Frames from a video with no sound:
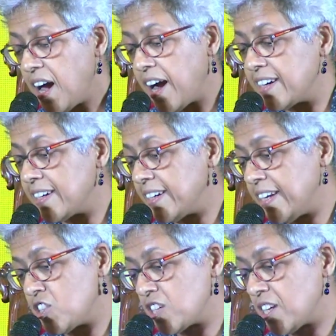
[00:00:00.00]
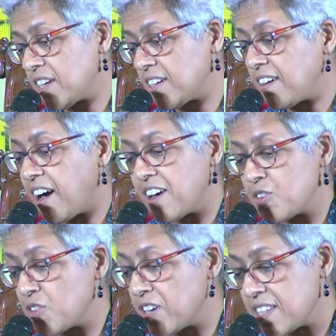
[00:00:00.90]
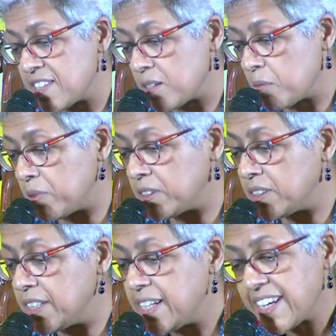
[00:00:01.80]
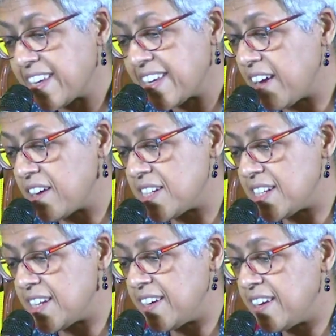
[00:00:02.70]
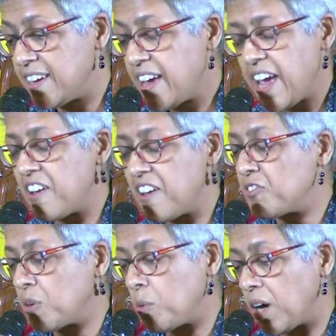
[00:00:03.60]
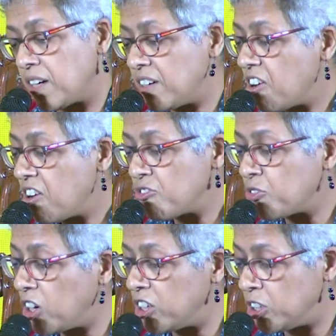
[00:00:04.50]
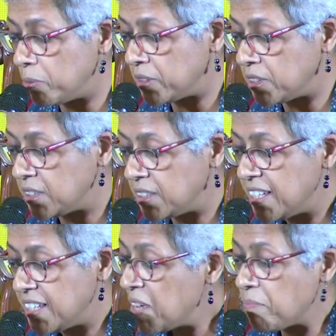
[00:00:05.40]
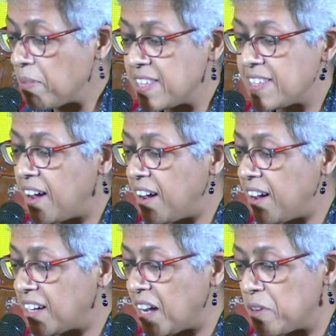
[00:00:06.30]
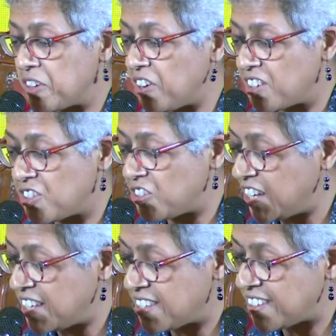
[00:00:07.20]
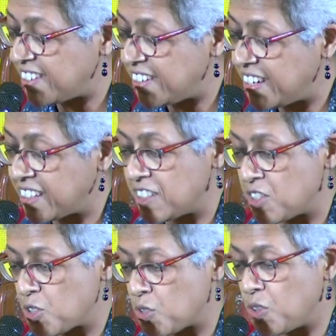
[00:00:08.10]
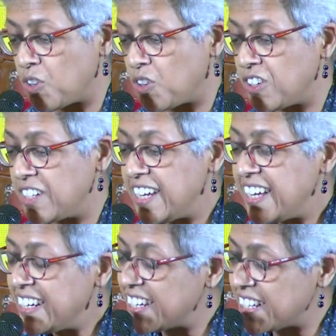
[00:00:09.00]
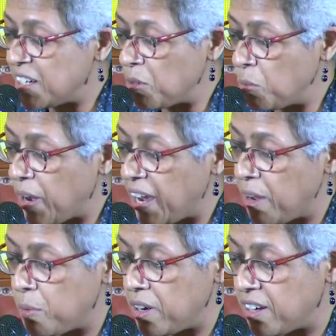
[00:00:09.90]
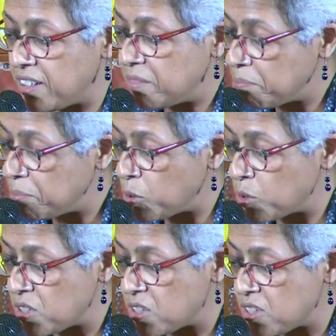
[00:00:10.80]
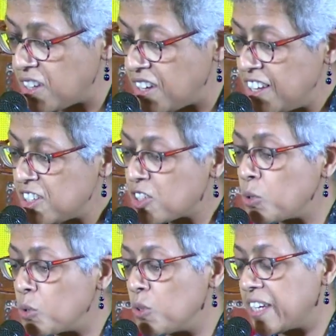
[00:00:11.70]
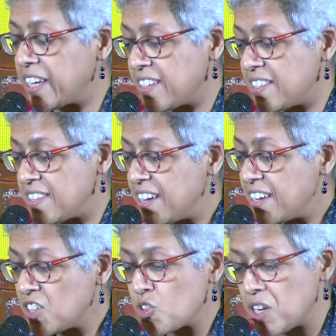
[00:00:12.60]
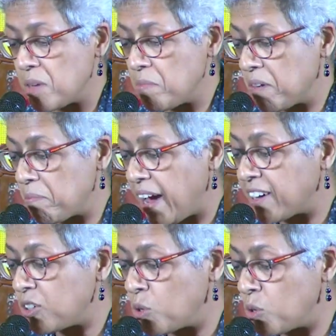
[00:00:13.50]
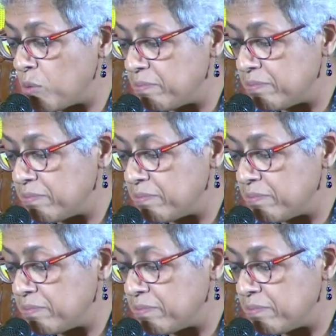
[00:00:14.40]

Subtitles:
unleashing unreasonable gaiety, everyone voluble, bizarre camaraderies at the liquor store, little wayward boats, school kids streaming back home.